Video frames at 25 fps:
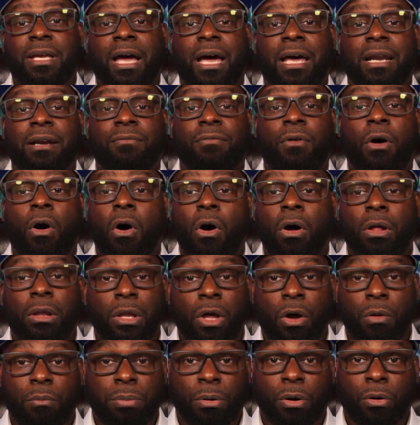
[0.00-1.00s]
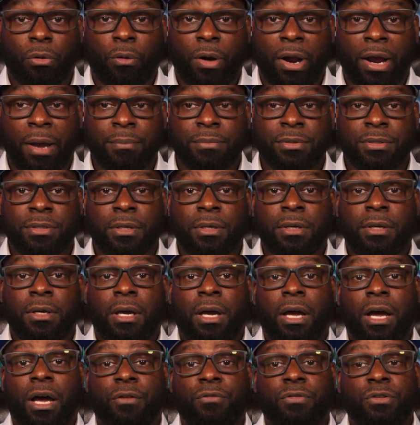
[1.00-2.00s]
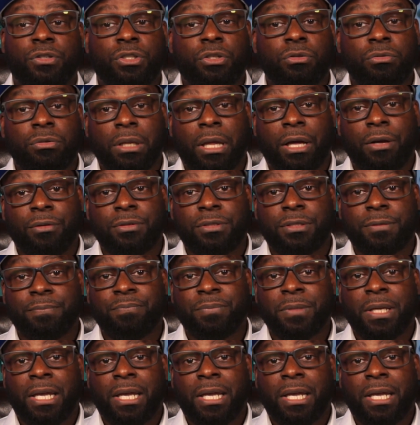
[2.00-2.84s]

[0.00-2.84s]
out of all loan programs for student loans.